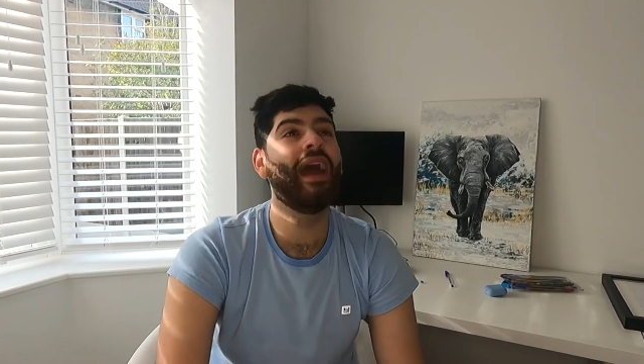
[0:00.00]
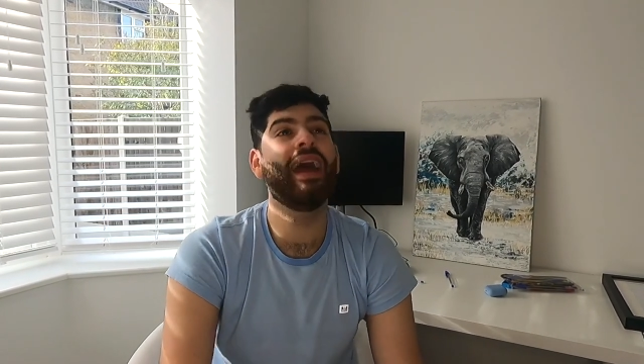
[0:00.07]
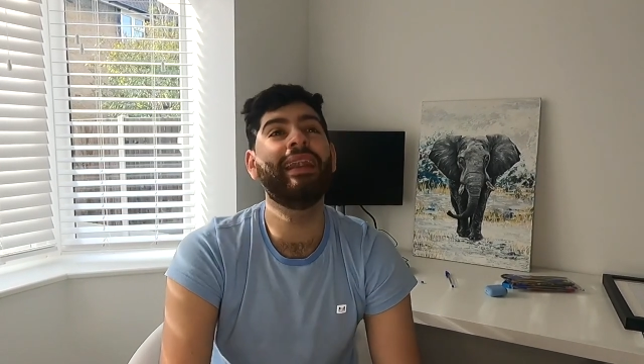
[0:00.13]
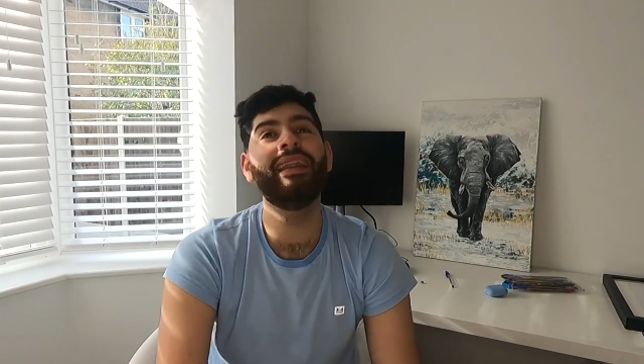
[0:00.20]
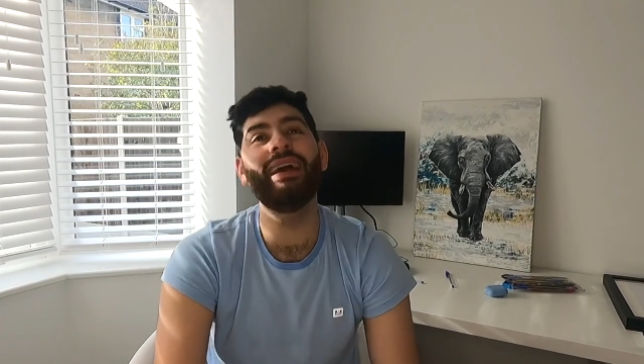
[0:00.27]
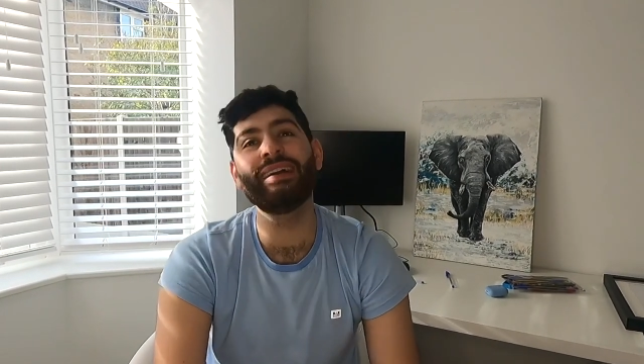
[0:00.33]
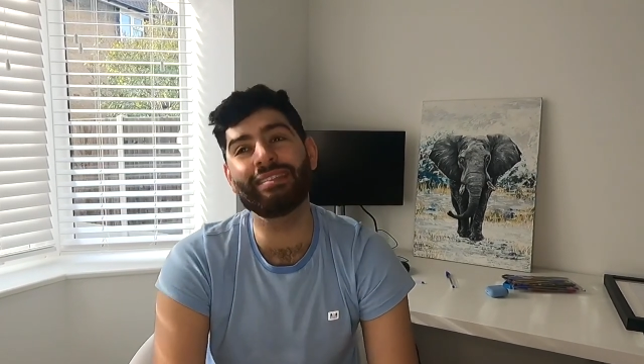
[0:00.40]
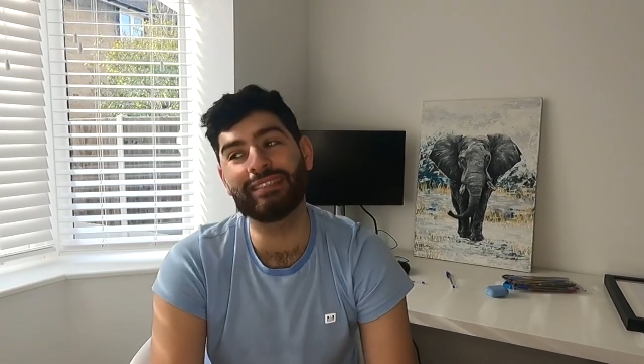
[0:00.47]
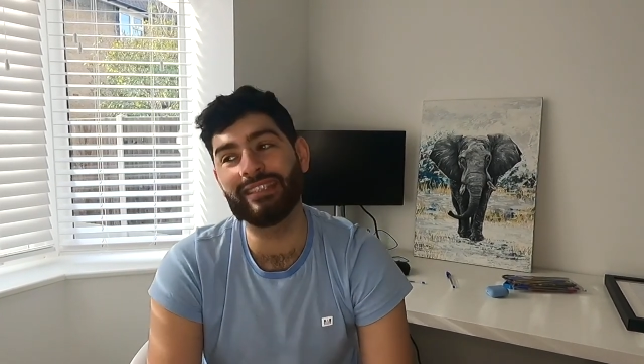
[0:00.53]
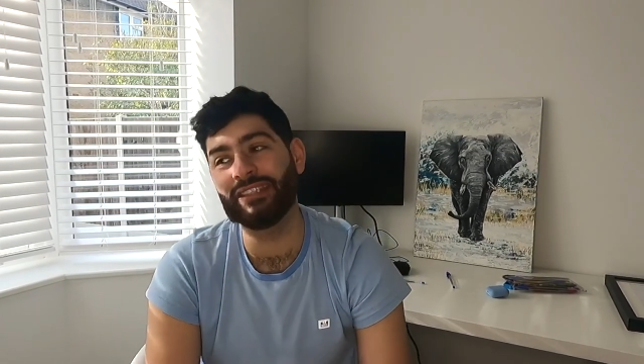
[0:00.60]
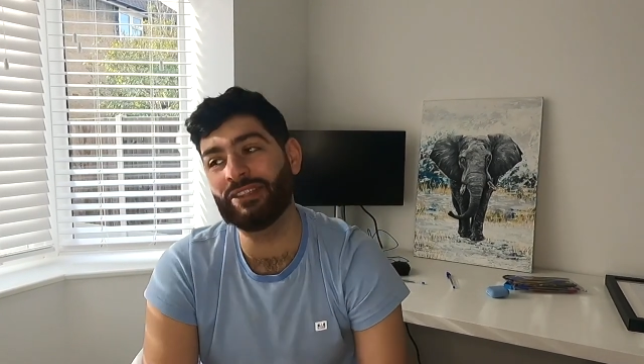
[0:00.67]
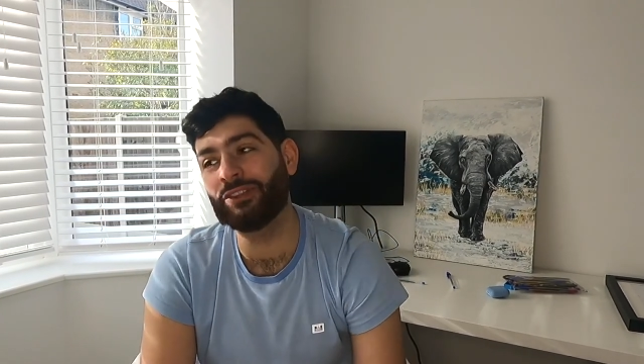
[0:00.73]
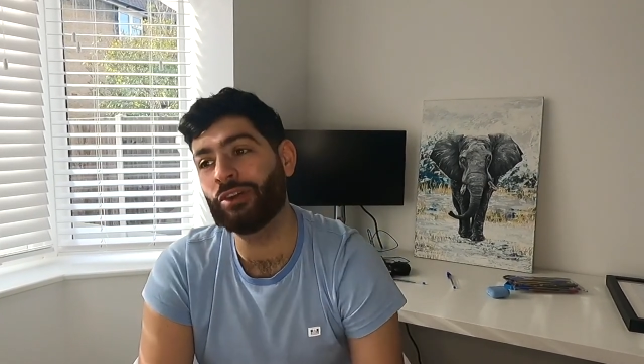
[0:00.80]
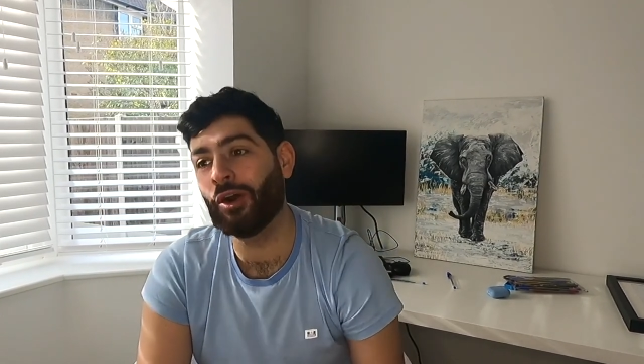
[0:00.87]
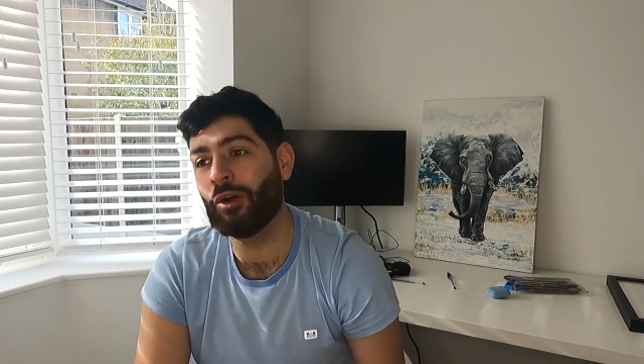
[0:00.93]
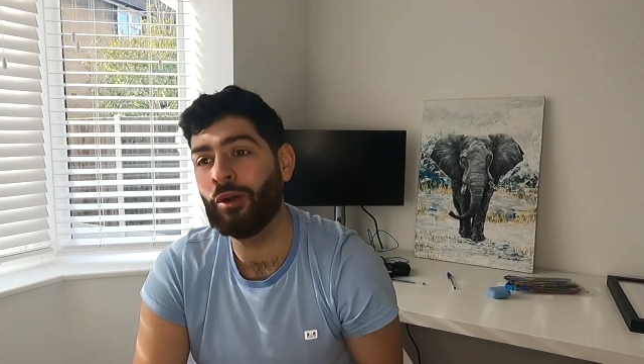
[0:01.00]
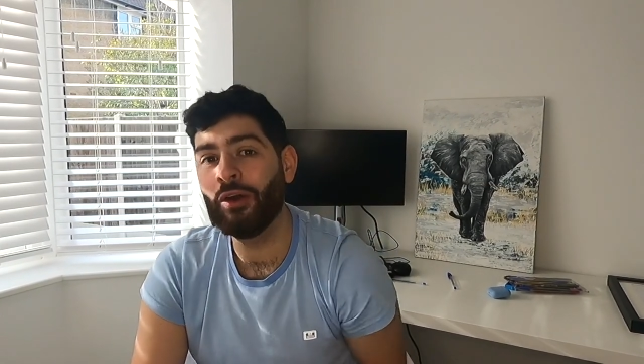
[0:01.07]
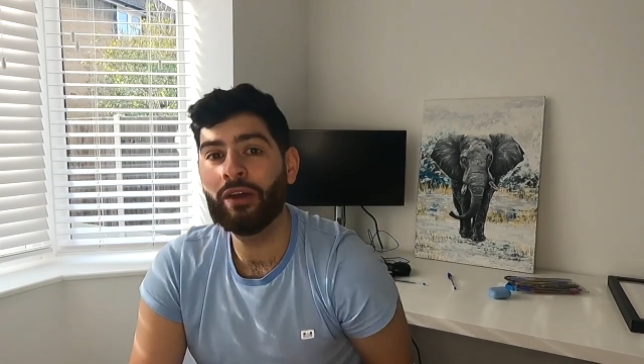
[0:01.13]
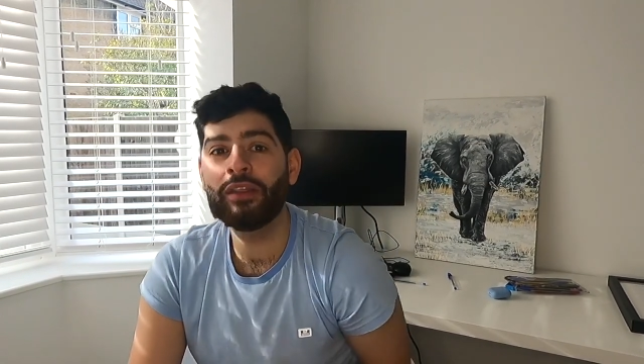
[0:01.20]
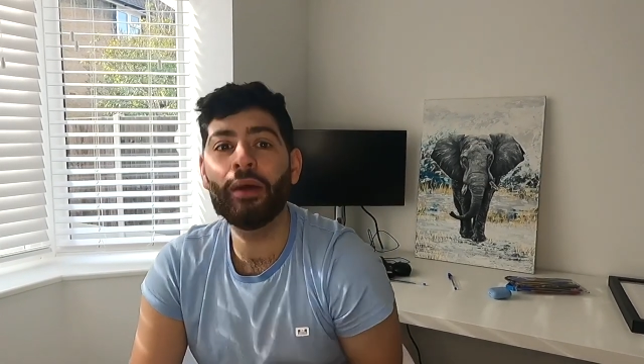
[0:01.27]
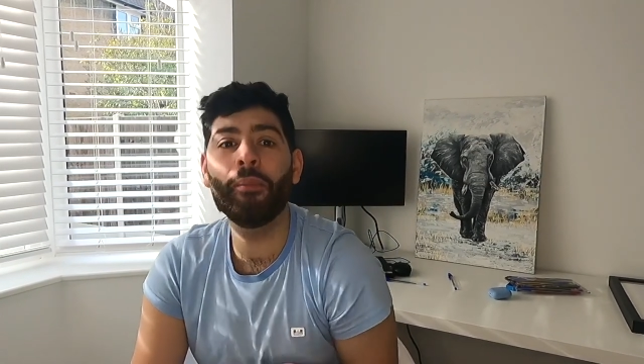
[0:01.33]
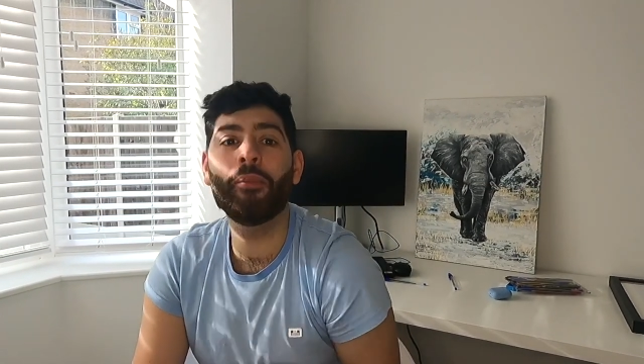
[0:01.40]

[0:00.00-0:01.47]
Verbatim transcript: And next thing you know, the